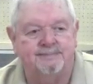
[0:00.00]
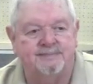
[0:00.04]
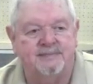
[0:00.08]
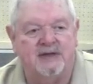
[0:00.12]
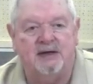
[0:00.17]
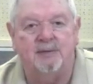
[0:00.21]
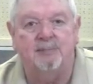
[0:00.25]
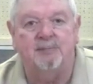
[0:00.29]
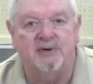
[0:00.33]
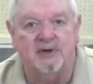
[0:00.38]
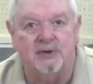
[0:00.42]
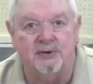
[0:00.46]

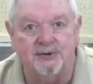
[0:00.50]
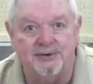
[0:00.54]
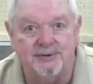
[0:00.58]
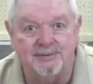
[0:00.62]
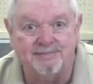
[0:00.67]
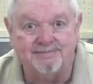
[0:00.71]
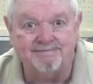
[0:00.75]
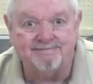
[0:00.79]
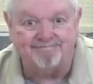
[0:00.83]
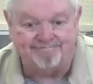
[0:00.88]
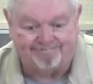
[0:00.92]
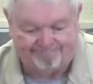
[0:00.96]
inbuilt.
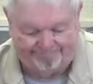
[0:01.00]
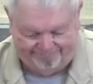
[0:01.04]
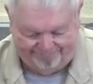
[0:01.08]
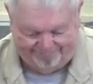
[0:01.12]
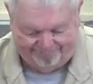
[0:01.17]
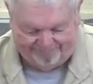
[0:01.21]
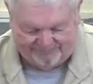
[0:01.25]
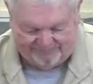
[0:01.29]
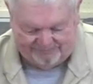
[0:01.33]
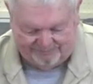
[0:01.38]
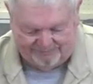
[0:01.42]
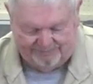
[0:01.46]

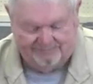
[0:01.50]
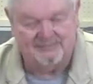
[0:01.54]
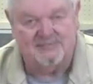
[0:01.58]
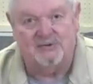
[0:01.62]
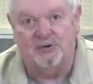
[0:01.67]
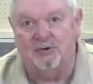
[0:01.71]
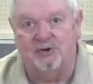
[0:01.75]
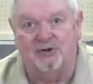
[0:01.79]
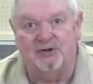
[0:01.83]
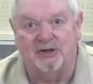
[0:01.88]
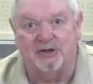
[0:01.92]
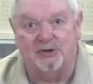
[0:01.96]

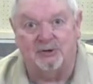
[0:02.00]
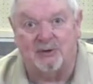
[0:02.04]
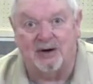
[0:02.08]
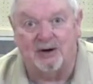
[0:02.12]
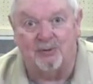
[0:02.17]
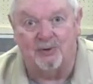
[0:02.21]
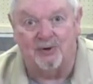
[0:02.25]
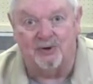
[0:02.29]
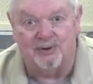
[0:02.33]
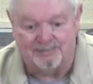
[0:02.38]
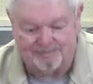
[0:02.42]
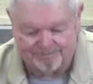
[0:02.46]
Couldn't think of the
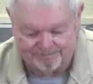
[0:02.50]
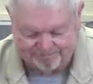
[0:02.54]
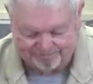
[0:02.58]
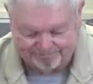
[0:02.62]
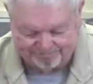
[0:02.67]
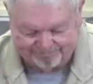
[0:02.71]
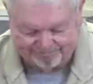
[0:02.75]
right word.